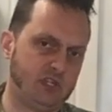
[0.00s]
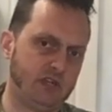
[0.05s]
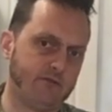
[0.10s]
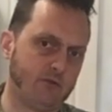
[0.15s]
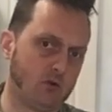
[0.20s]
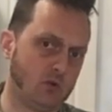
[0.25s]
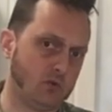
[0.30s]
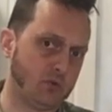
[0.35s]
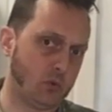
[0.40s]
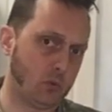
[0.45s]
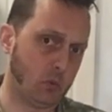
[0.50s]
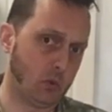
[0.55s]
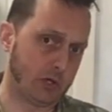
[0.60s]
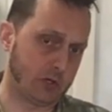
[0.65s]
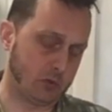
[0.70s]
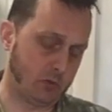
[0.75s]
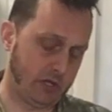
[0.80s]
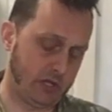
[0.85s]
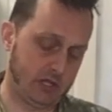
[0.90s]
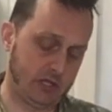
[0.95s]
make
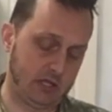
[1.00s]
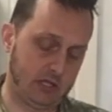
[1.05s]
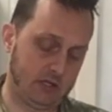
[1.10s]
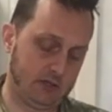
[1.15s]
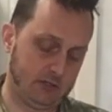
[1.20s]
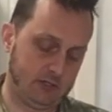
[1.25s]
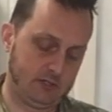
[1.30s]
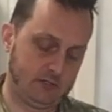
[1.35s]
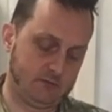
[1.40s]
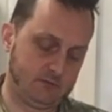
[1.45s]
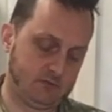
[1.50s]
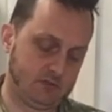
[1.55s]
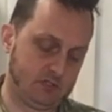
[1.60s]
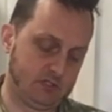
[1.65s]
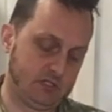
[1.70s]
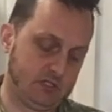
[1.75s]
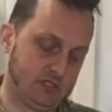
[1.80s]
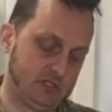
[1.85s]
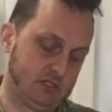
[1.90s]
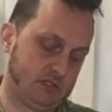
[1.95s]
everything a little difficult
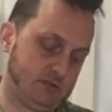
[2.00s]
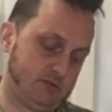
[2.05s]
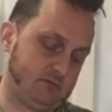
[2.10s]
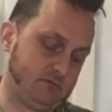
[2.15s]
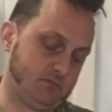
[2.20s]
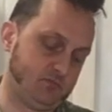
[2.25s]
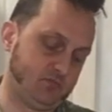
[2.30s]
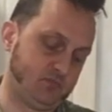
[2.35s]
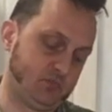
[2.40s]
to work with.